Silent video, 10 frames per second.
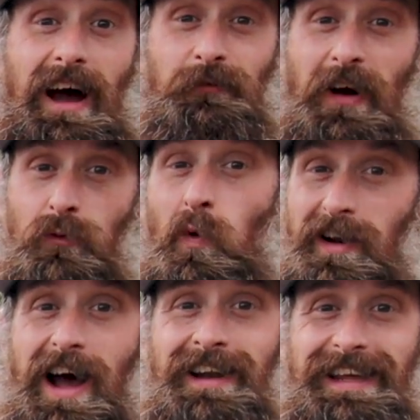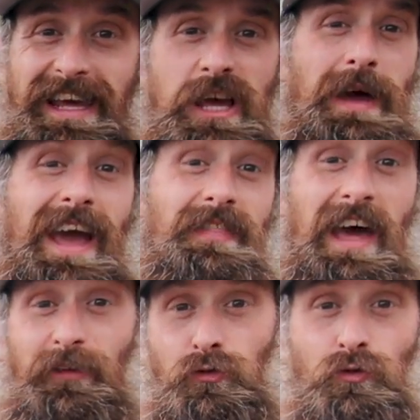I found one on eBay
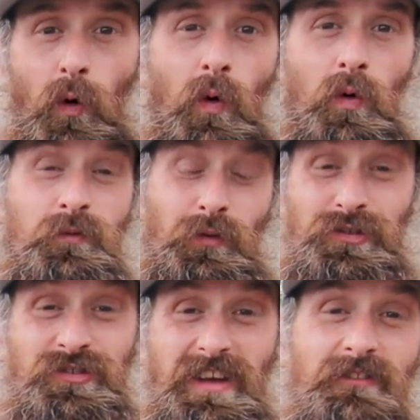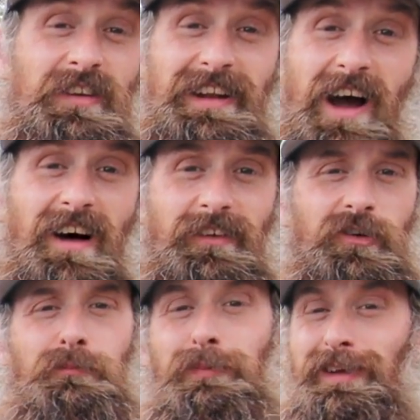that sold for
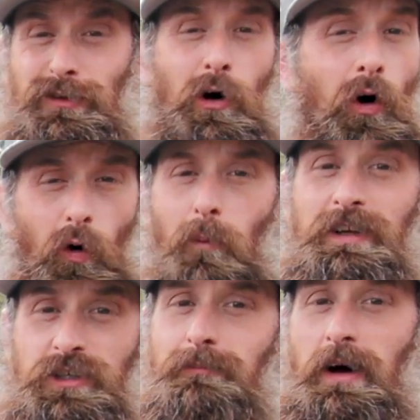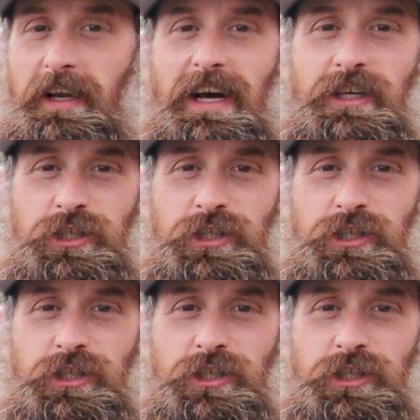$70 plus a whole bunch of money on